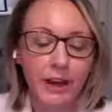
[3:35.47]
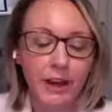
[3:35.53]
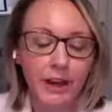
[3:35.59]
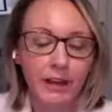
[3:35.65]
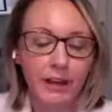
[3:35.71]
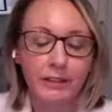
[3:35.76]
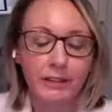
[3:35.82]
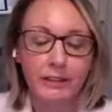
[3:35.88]

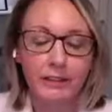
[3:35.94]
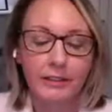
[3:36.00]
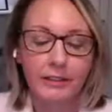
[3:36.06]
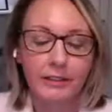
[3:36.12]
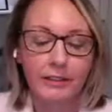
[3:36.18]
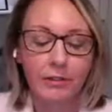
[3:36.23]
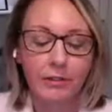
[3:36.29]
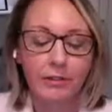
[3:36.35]
different
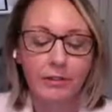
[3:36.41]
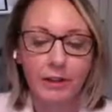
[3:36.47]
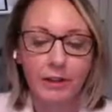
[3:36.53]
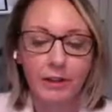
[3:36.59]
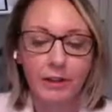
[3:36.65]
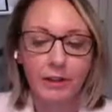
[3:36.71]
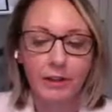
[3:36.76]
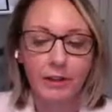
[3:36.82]

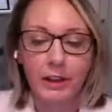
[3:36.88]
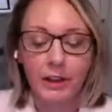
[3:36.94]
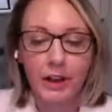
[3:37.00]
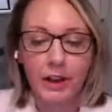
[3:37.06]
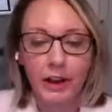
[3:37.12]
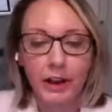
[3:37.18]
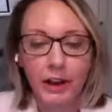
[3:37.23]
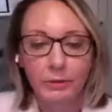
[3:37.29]

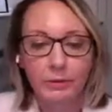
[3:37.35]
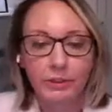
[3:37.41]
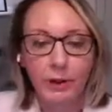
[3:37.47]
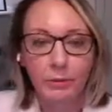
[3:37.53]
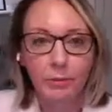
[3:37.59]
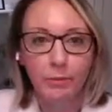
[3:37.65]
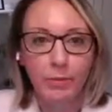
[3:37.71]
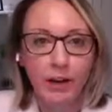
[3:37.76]
clients
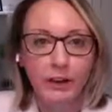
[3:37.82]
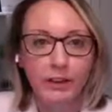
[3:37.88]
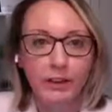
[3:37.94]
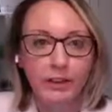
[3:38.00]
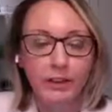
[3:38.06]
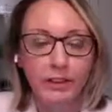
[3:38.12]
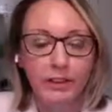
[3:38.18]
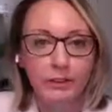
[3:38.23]
and so
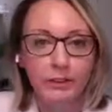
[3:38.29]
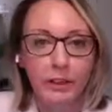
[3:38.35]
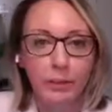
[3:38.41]
forth.